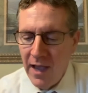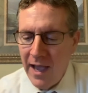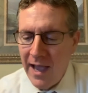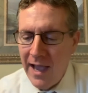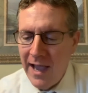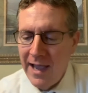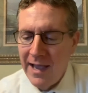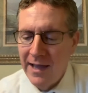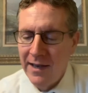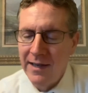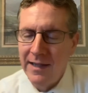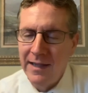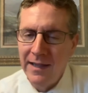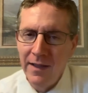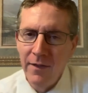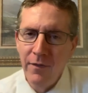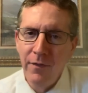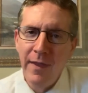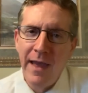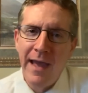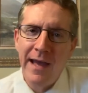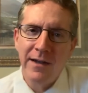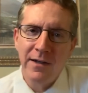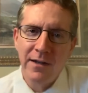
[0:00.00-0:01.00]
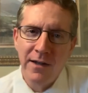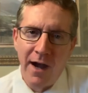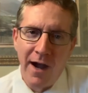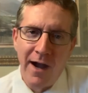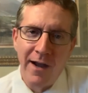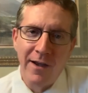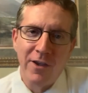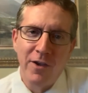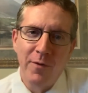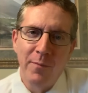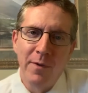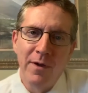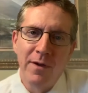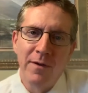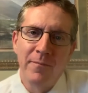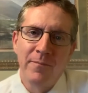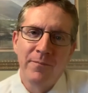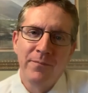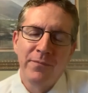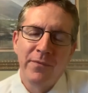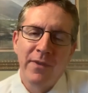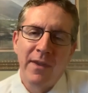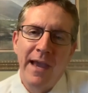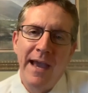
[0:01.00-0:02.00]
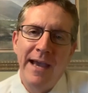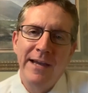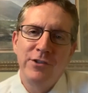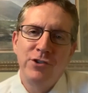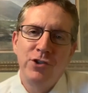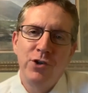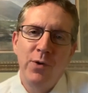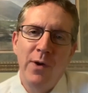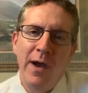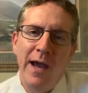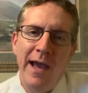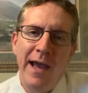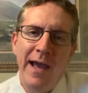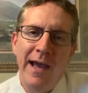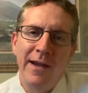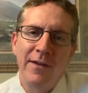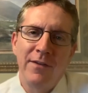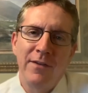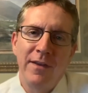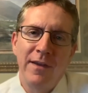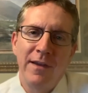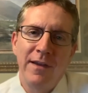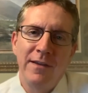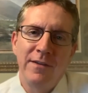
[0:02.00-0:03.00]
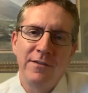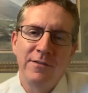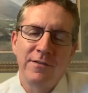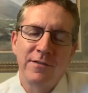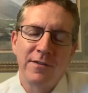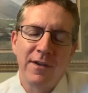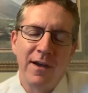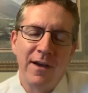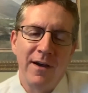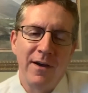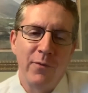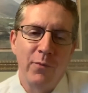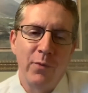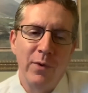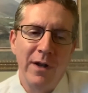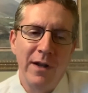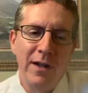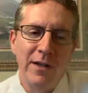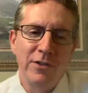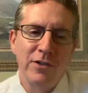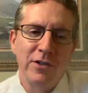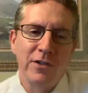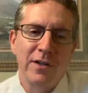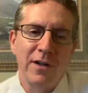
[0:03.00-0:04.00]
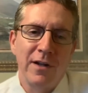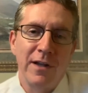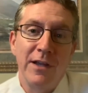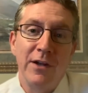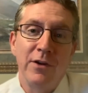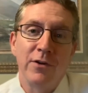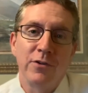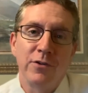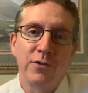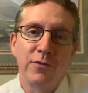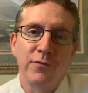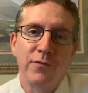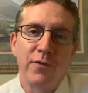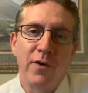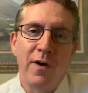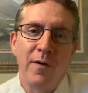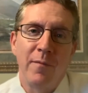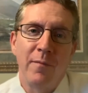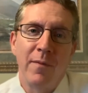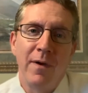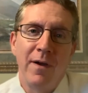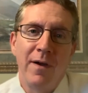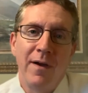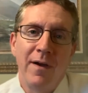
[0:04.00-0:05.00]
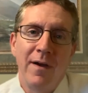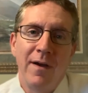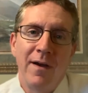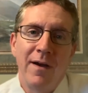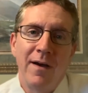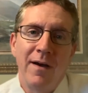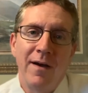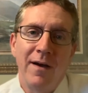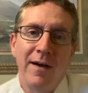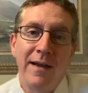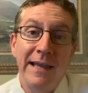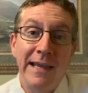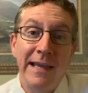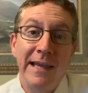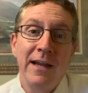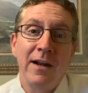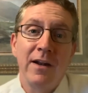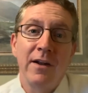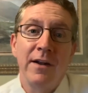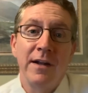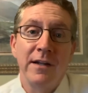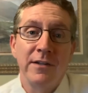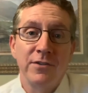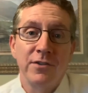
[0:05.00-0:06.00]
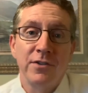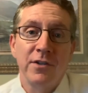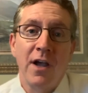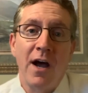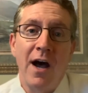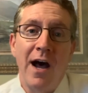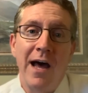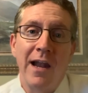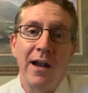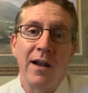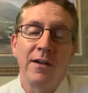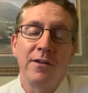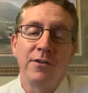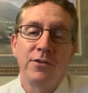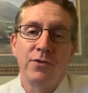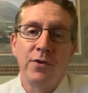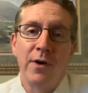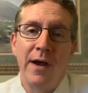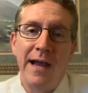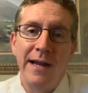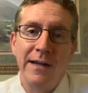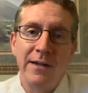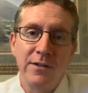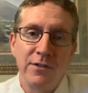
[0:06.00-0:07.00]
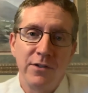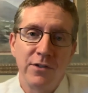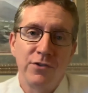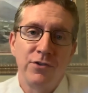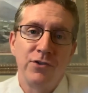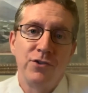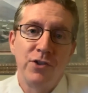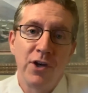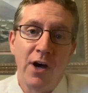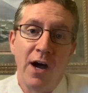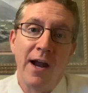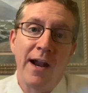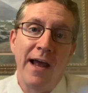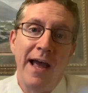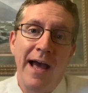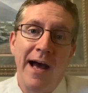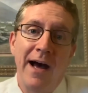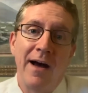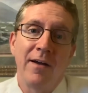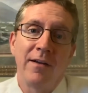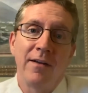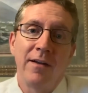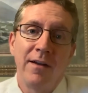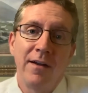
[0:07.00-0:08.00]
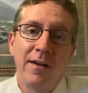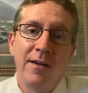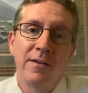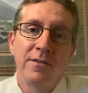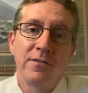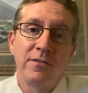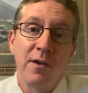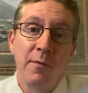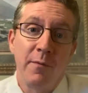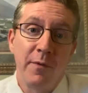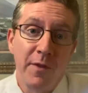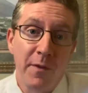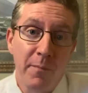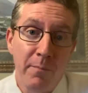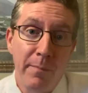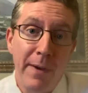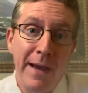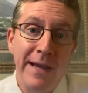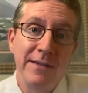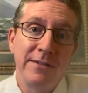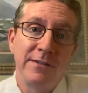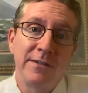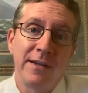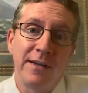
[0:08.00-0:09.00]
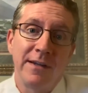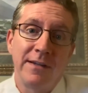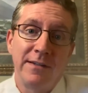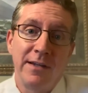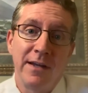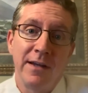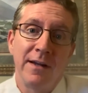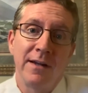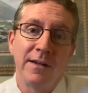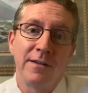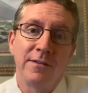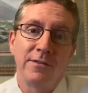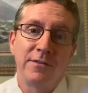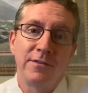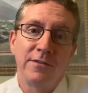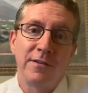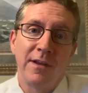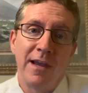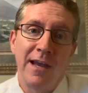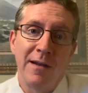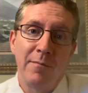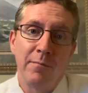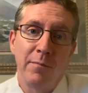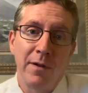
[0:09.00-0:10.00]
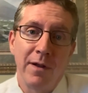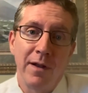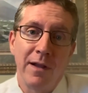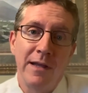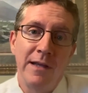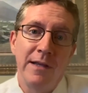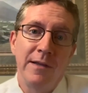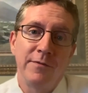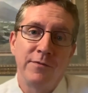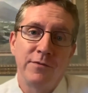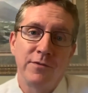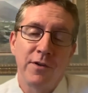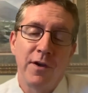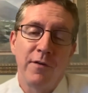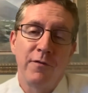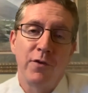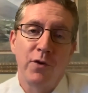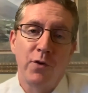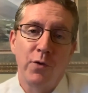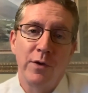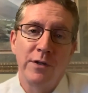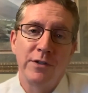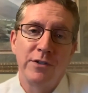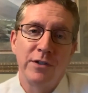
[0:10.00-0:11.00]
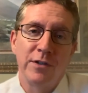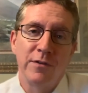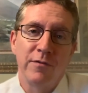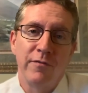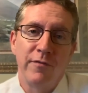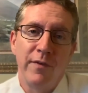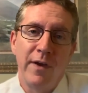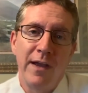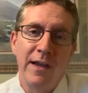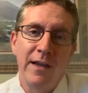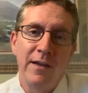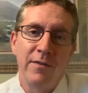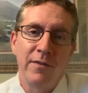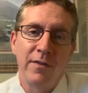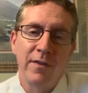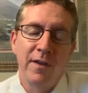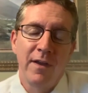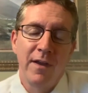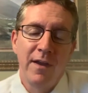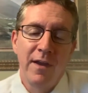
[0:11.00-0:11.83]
And in that document, as you had these uh, religious leaders from uh, England and Scotland trying to just jot out some of the basic tenets and beliefs of the Christian faith,